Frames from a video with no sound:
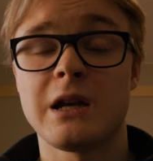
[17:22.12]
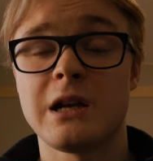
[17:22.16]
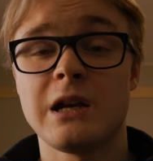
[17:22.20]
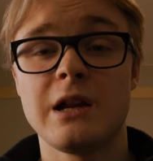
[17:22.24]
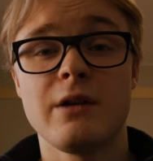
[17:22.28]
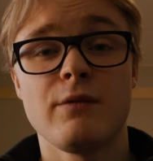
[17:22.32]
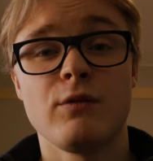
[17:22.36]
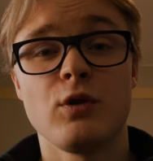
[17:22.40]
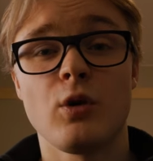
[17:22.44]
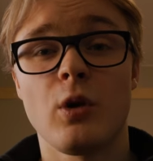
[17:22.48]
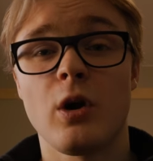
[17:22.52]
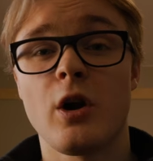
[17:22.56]
and
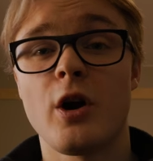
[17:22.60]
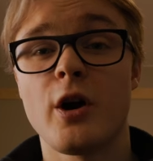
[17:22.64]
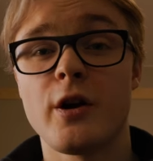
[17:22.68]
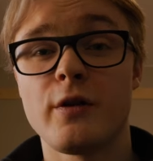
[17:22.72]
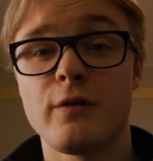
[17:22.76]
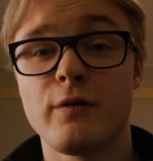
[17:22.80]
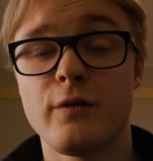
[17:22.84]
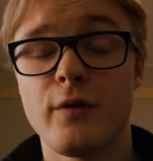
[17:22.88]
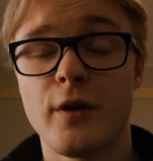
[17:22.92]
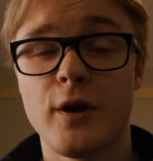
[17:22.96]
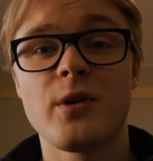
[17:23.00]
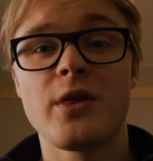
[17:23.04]
live your
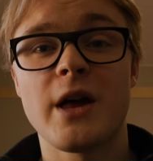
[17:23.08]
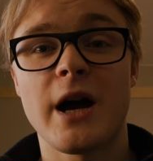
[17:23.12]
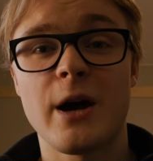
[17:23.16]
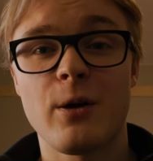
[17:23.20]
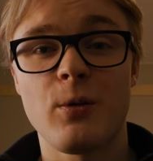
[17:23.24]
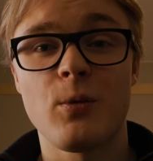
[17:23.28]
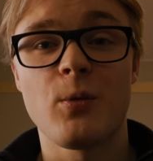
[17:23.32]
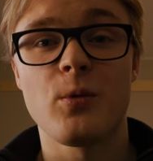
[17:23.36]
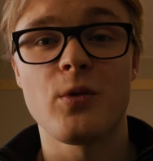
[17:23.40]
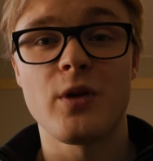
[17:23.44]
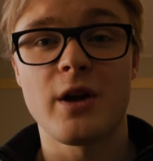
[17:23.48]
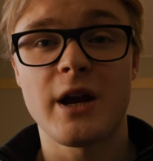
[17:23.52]
life
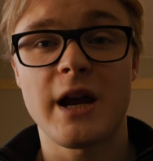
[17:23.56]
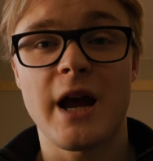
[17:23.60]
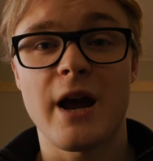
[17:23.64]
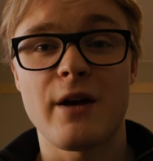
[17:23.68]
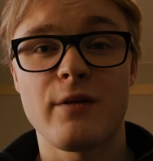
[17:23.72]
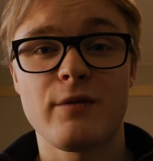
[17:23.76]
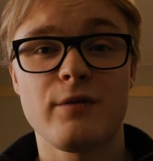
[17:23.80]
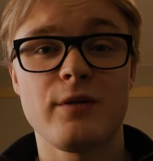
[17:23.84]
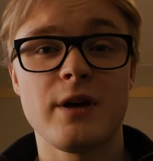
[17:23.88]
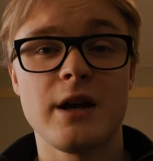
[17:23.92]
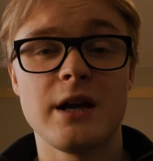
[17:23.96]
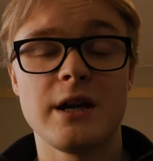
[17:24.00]
without all the
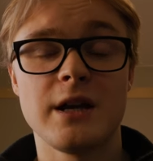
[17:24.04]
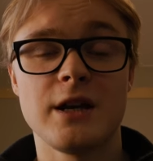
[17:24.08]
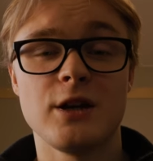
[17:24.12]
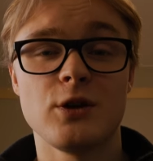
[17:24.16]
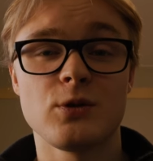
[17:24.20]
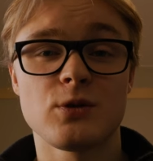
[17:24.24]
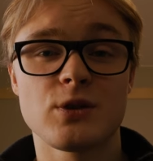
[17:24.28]
caffeine in